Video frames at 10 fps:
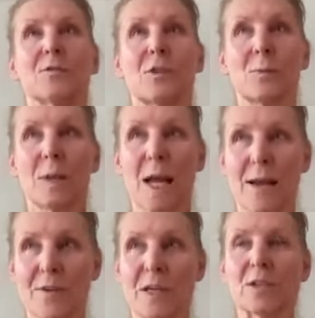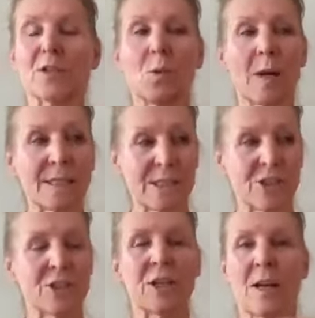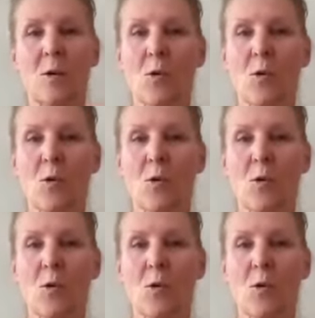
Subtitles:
from life and question